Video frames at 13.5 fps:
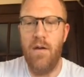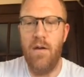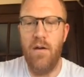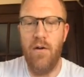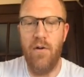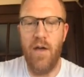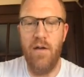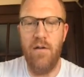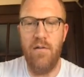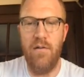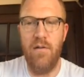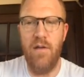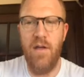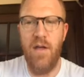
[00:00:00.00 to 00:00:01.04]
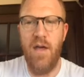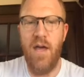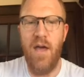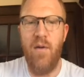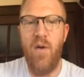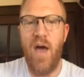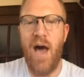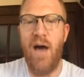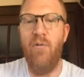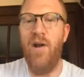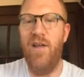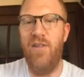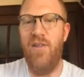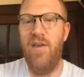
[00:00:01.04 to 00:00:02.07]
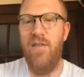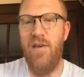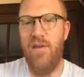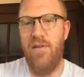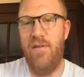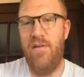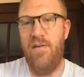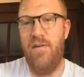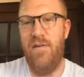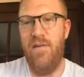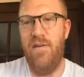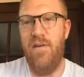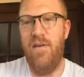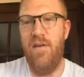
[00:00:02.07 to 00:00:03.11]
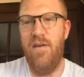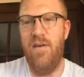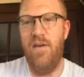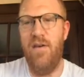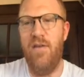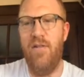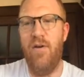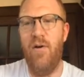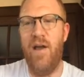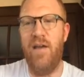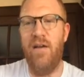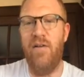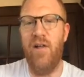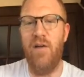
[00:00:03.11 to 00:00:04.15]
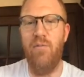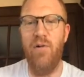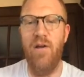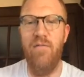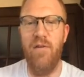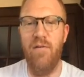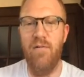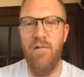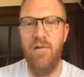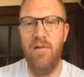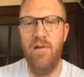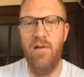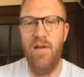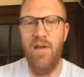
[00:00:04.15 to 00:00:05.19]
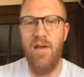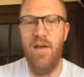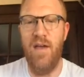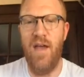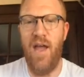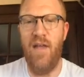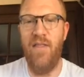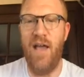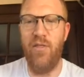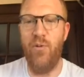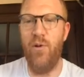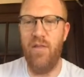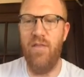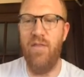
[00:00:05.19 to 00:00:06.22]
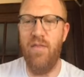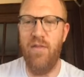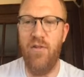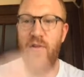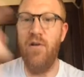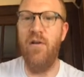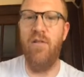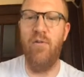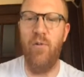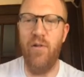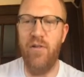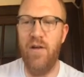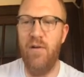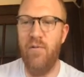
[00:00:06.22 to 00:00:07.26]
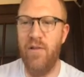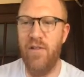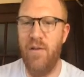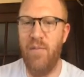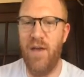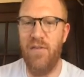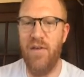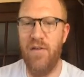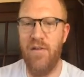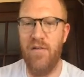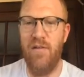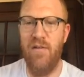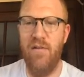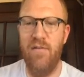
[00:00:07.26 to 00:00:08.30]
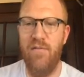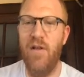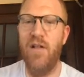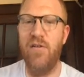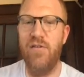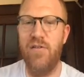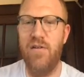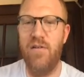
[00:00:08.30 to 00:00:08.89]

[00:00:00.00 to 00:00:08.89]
Okay, I want to see this. So I can click preview, and that's what students will see once I make this finished.